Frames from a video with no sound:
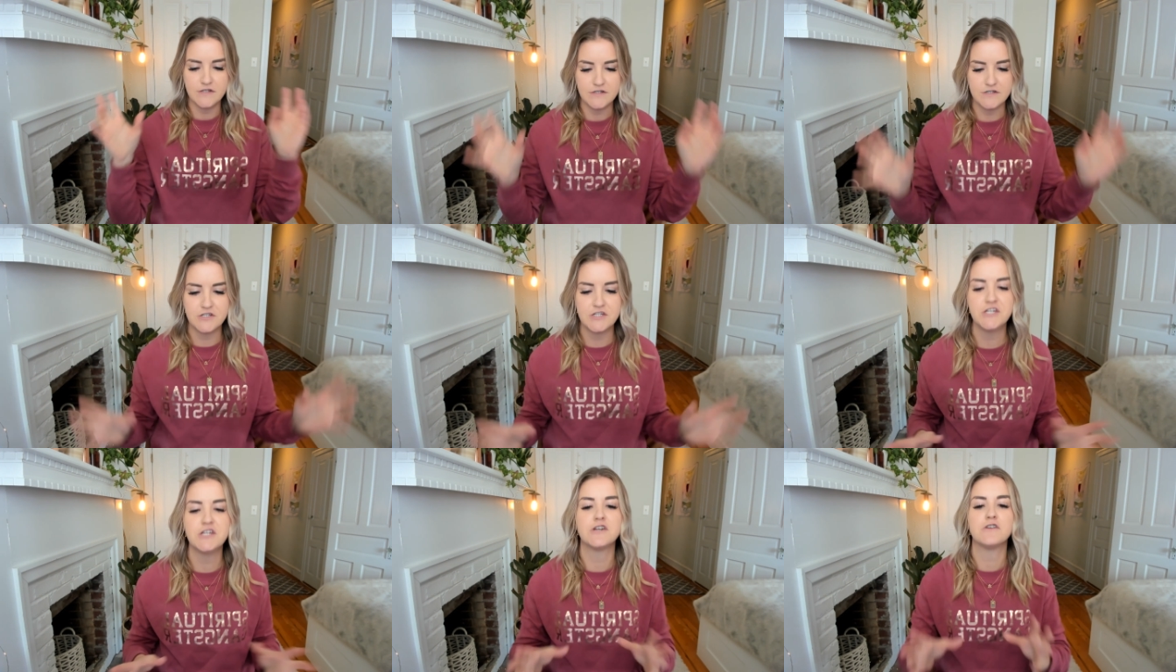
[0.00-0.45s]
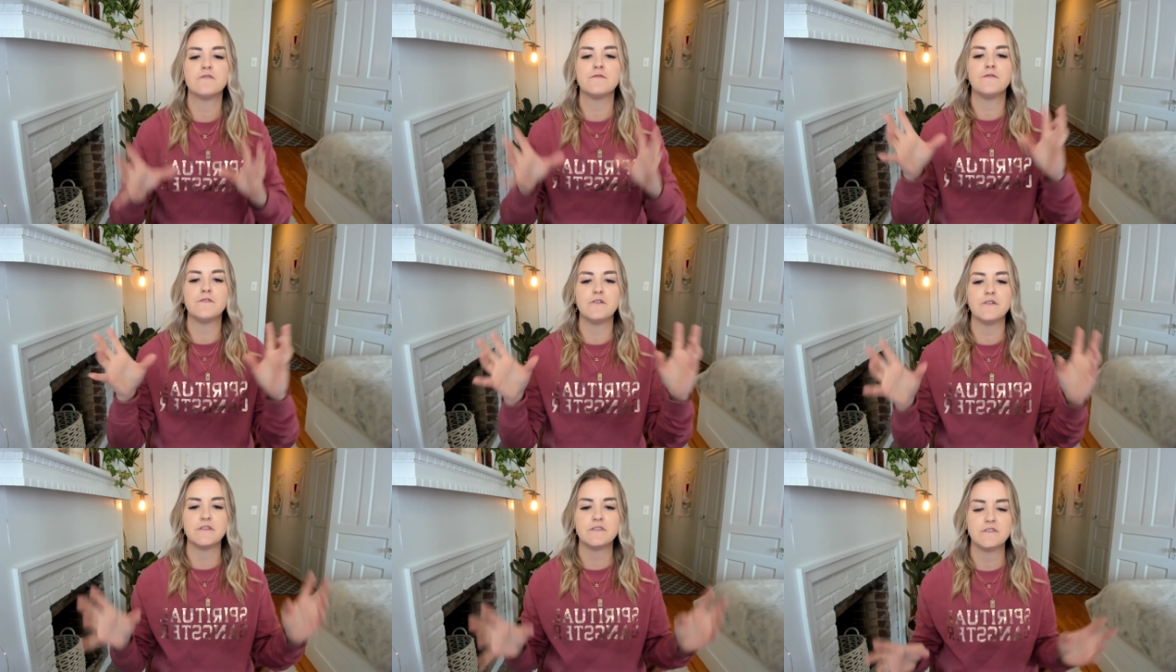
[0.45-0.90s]

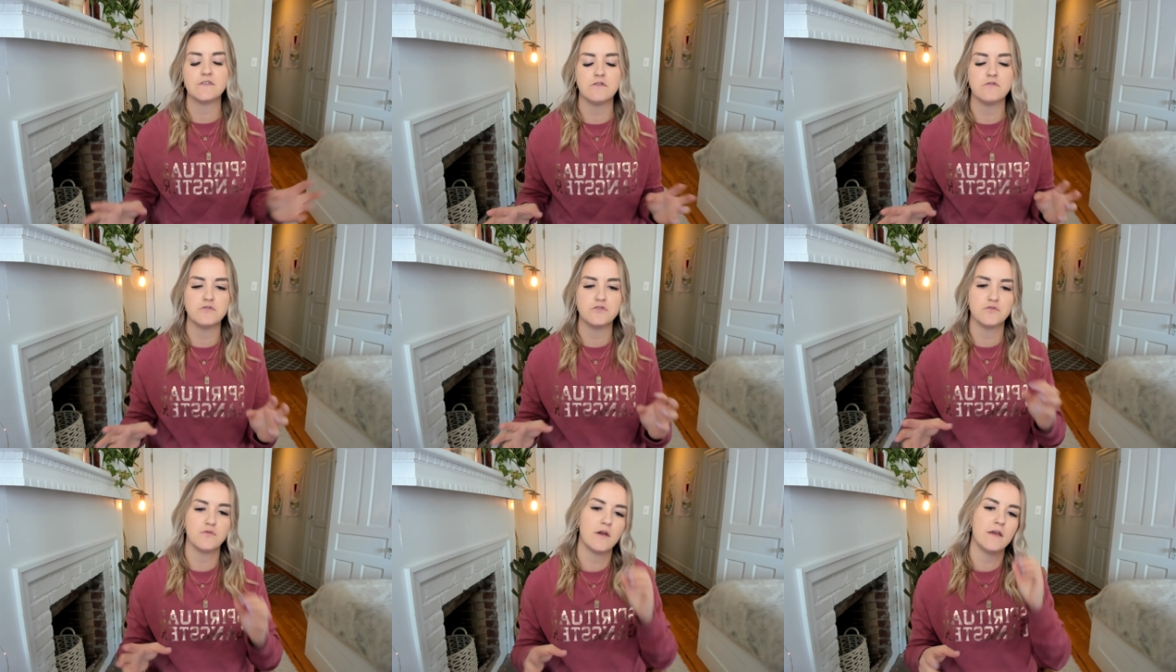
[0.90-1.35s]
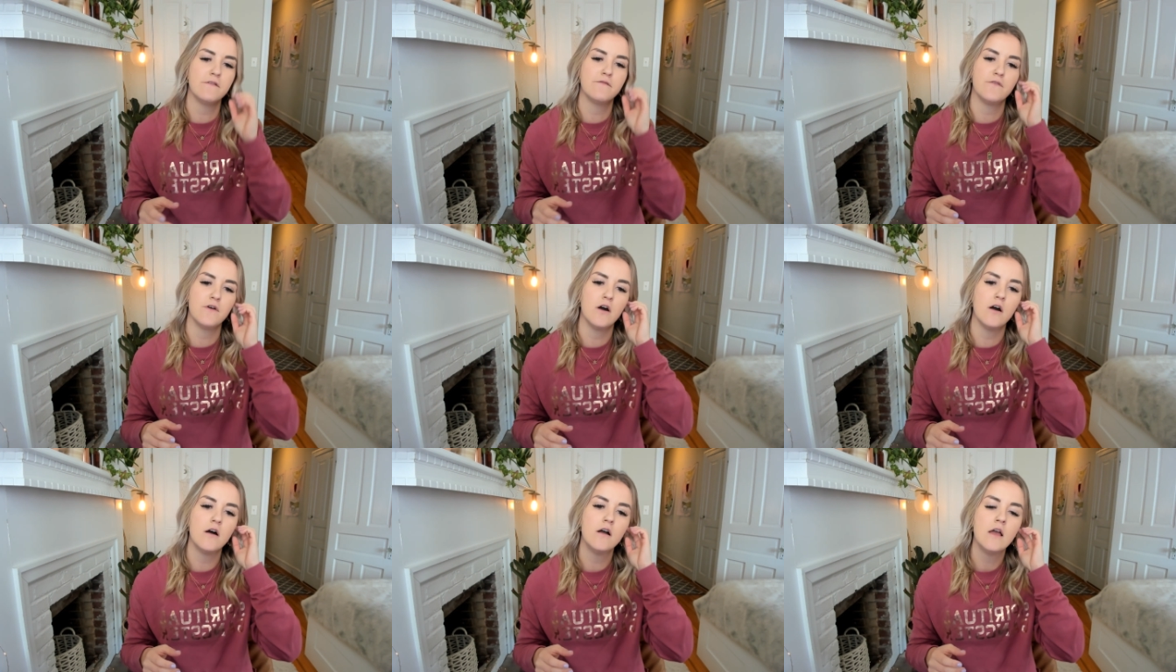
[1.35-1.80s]
cheerful it's so
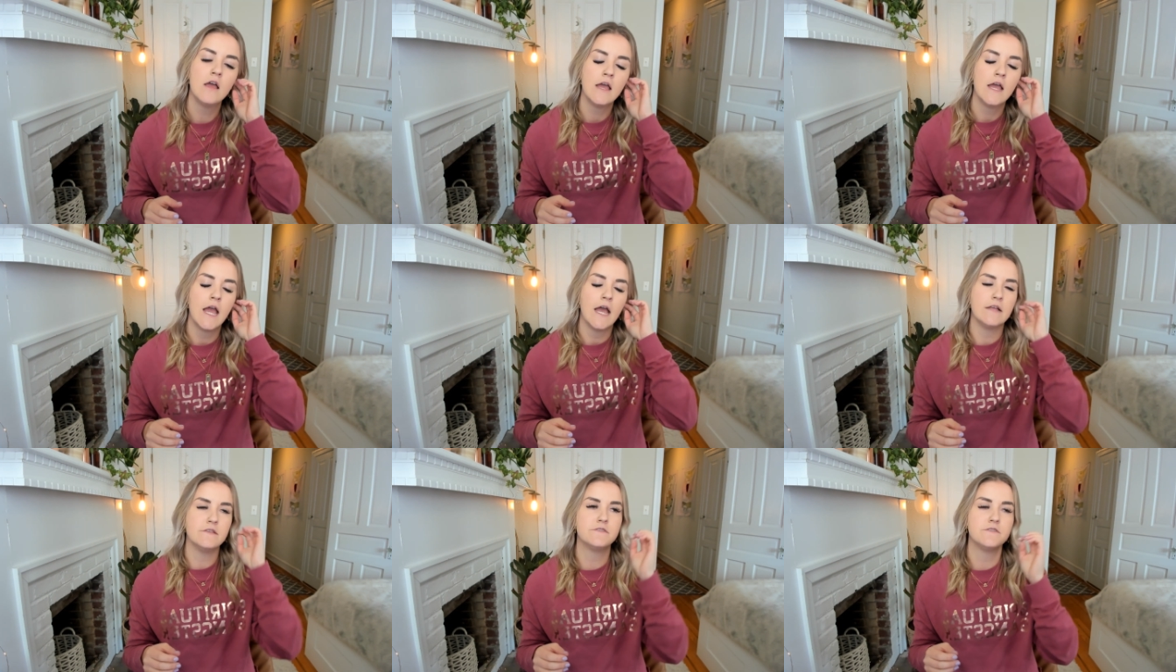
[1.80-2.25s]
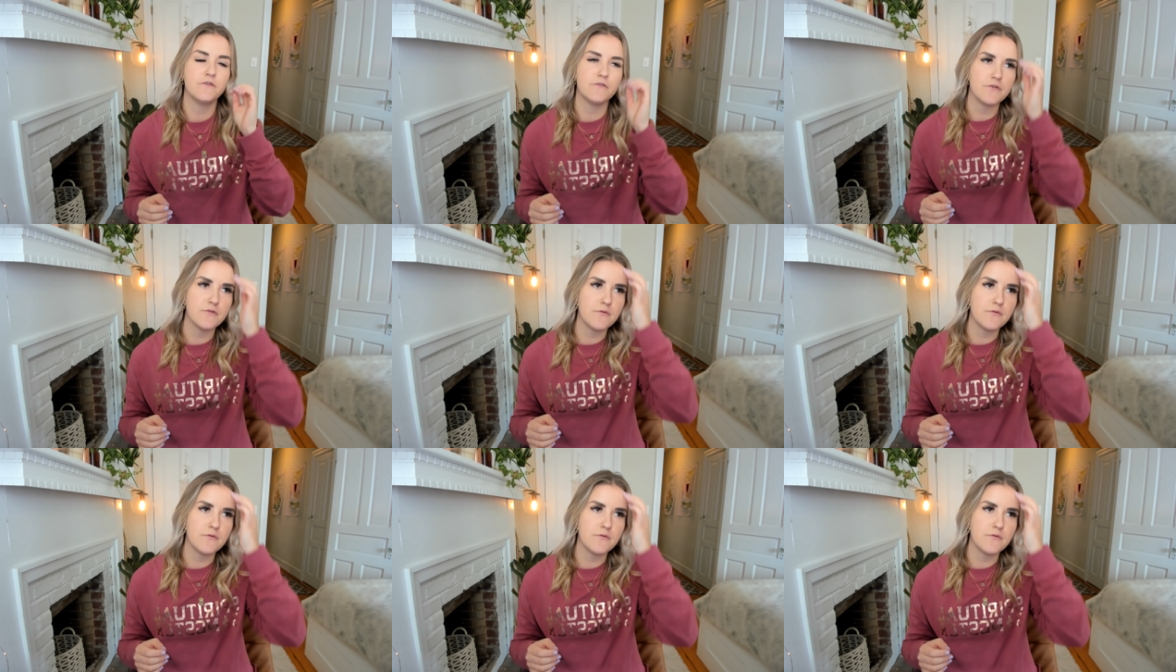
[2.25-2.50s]
joyful and so the